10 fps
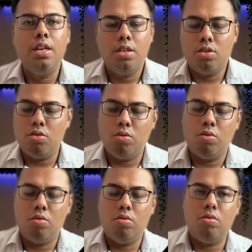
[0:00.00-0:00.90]

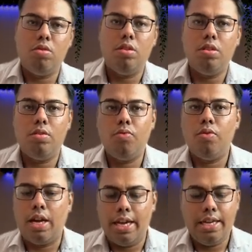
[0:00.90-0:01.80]
So
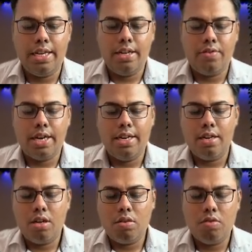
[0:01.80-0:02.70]
I can write
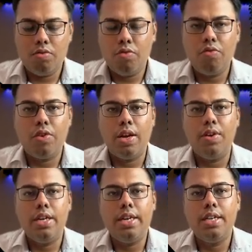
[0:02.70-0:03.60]
now
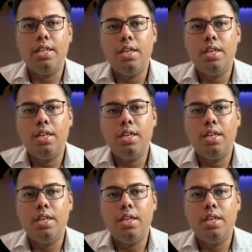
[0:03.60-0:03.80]
500,